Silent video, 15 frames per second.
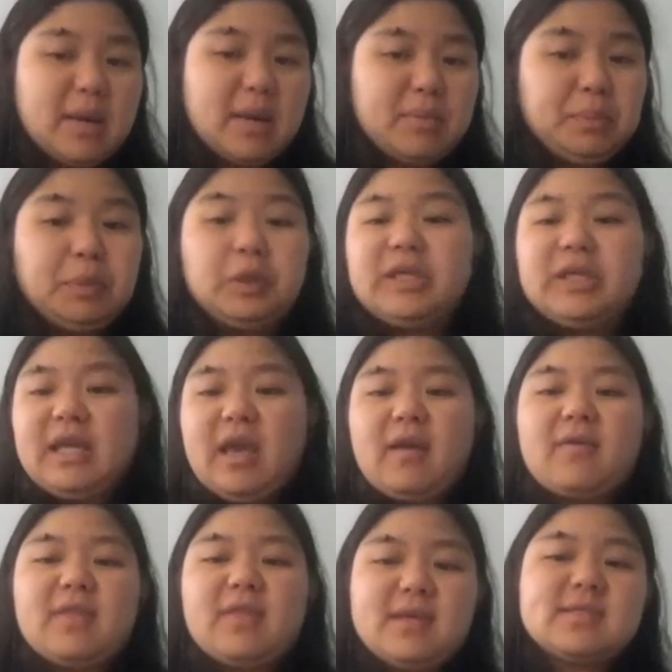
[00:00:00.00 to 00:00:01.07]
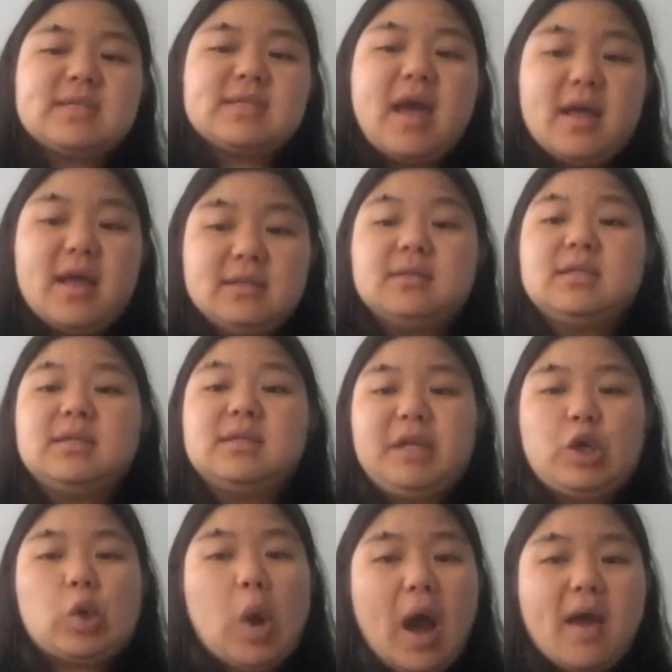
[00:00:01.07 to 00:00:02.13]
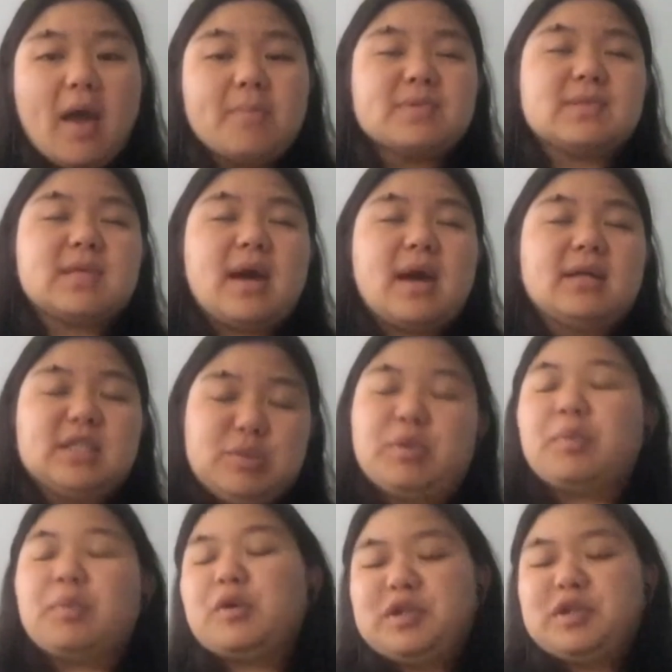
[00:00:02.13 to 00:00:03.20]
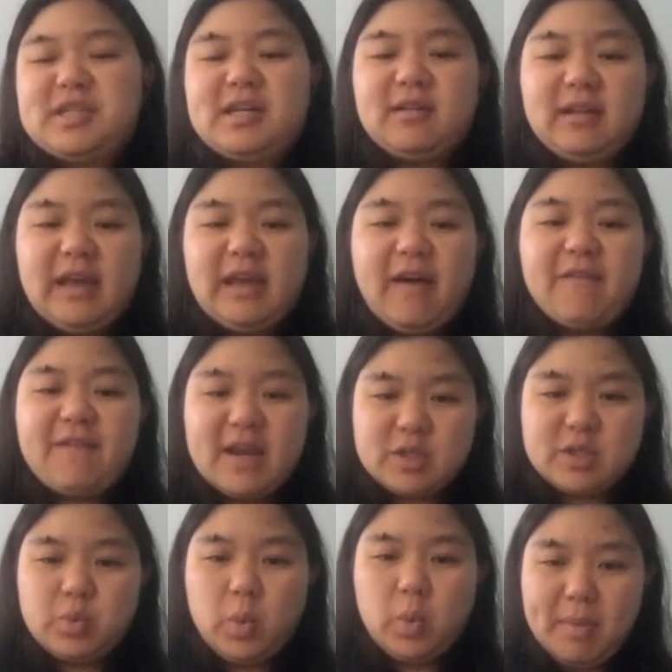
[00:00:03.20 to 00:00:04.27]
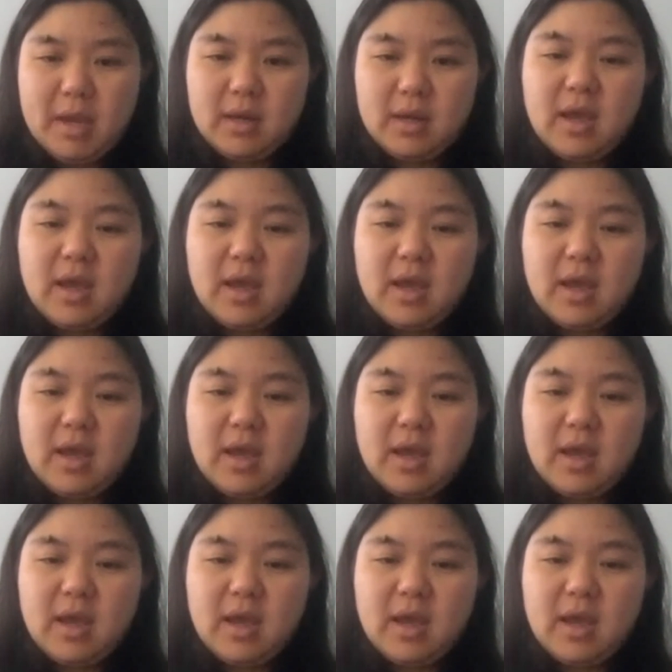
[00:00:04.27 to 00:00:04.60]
cyberbullying, these tend to be crimes that disproportionately affect women.